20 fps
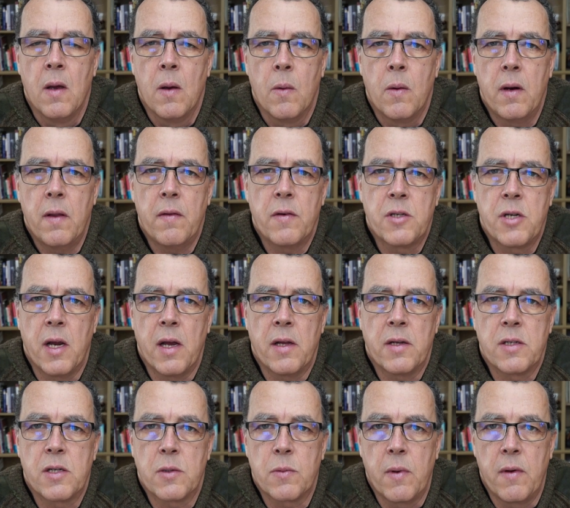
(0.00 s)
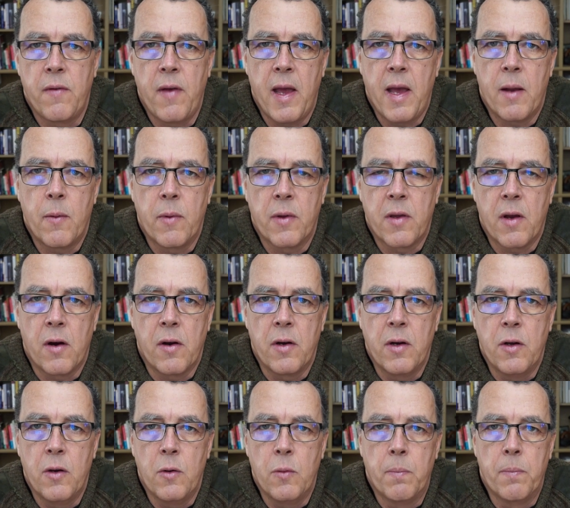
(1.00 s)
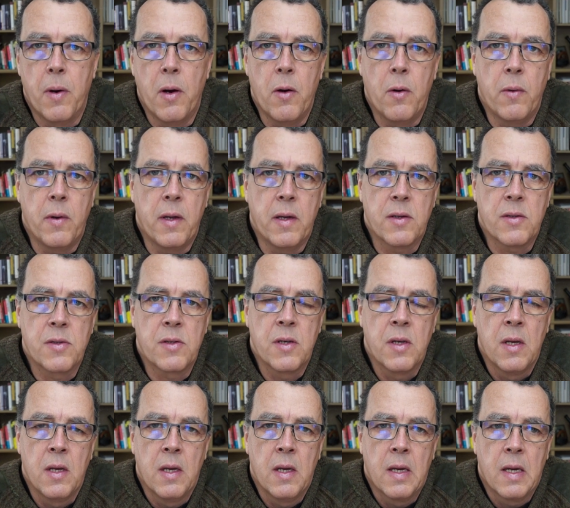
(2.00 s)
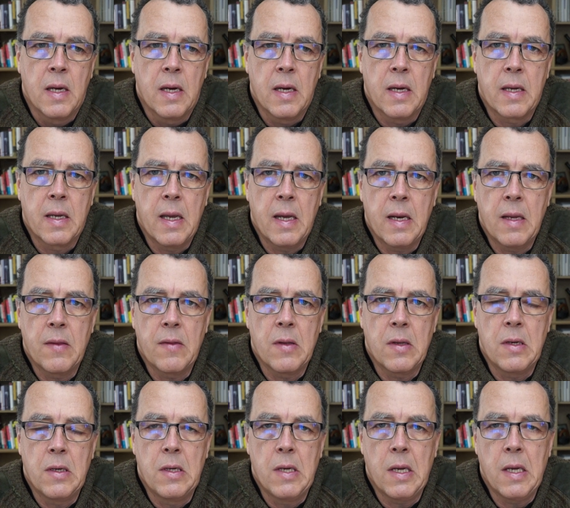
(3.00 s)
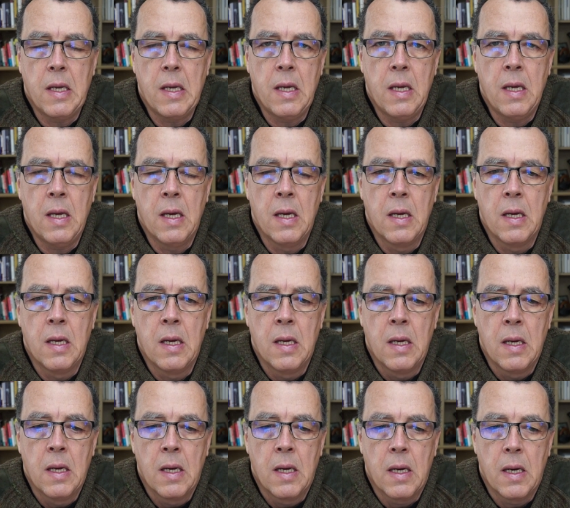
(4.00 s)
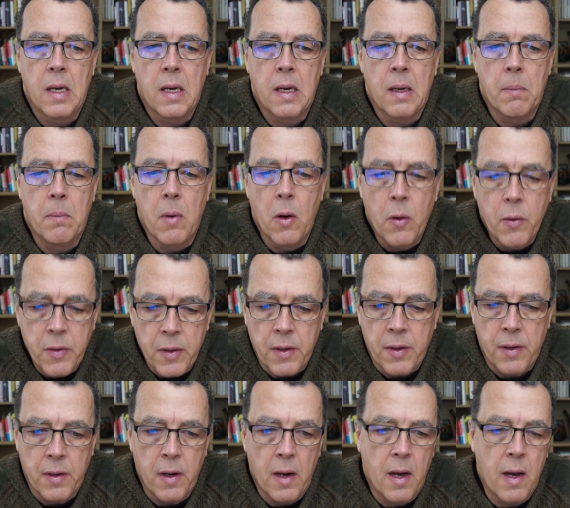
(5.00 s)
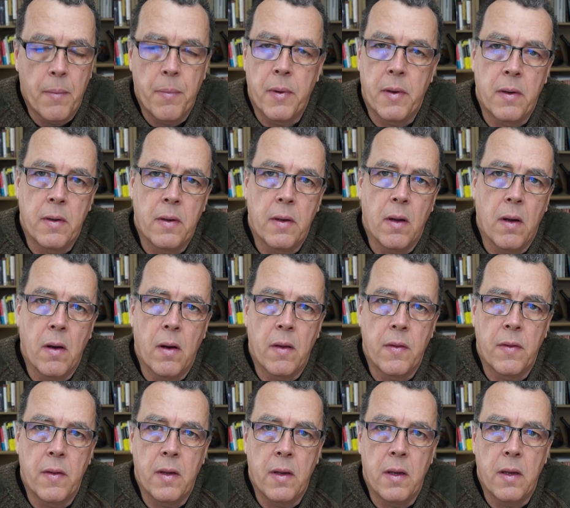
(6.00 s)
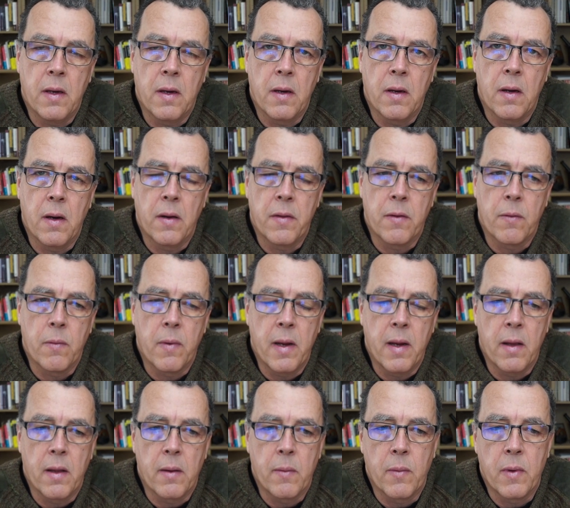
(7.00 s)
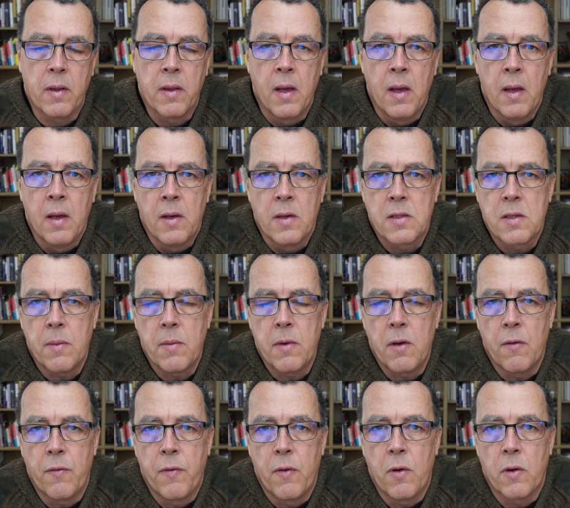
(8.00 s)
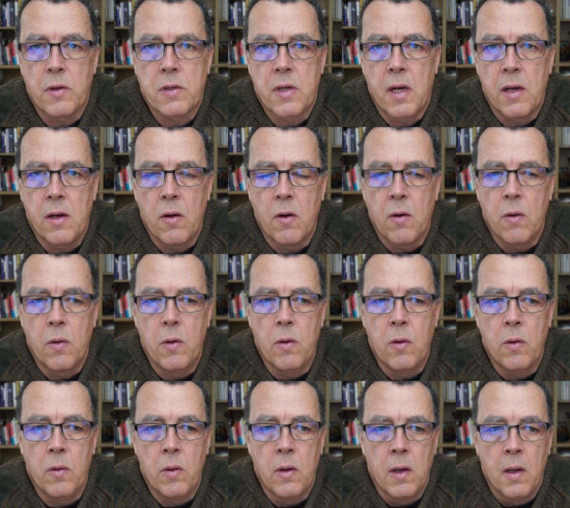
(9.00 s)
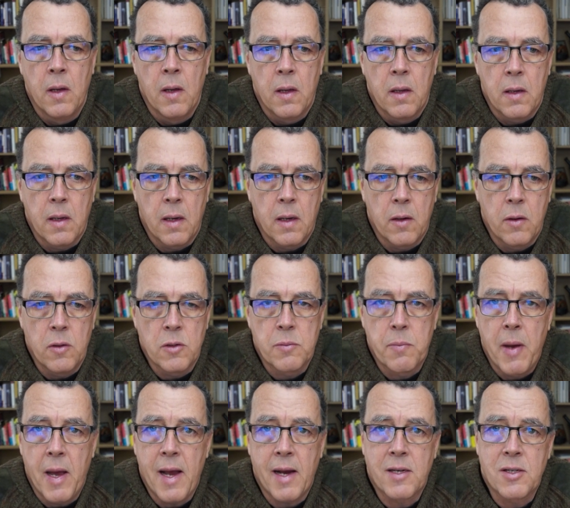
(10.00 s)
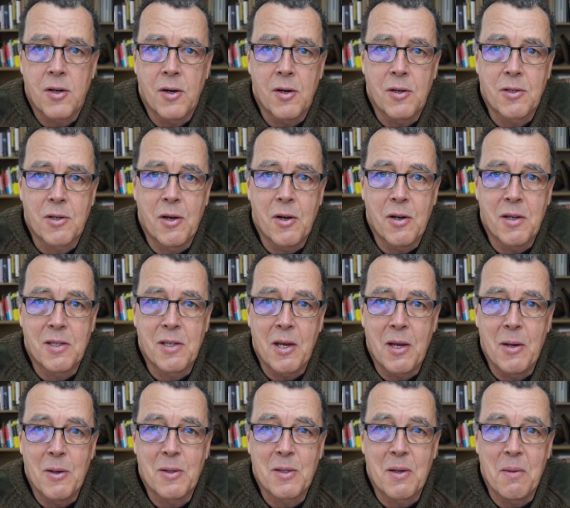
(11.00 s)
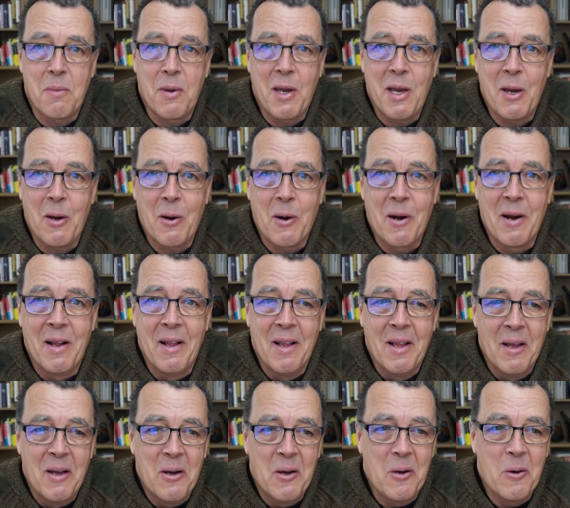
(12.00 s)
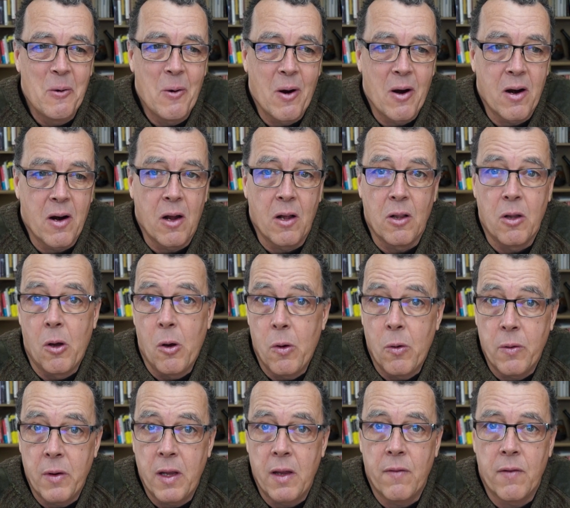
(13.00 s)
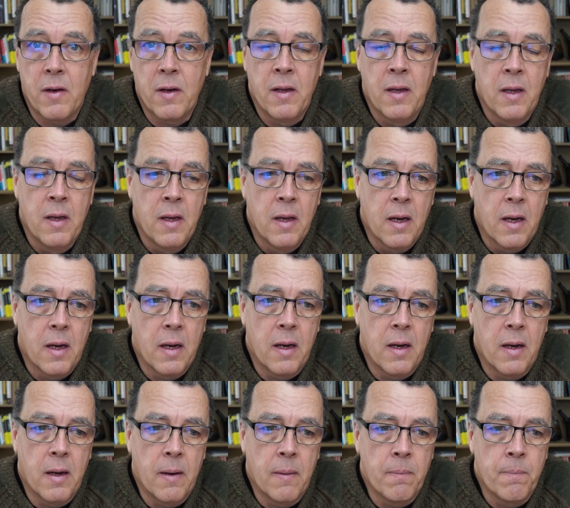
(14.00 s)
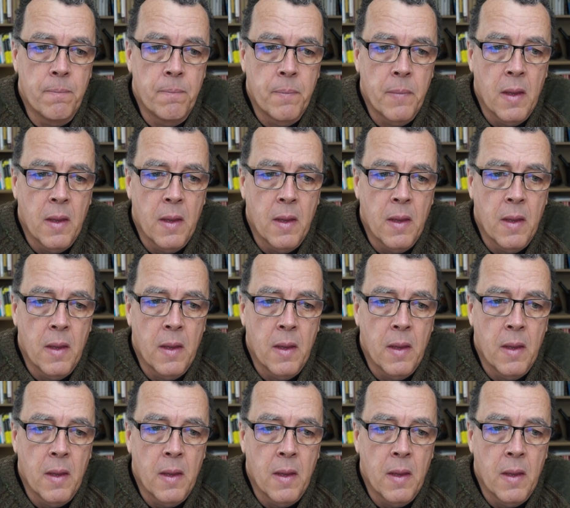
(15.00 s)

One of the challenges we've had with our new boat is uh, getting the dinghy uh, motor up and on the uh, on the rail. And with some of you folks I know who uh, whose backs aren't as good as they used to be, or who are alone even, um,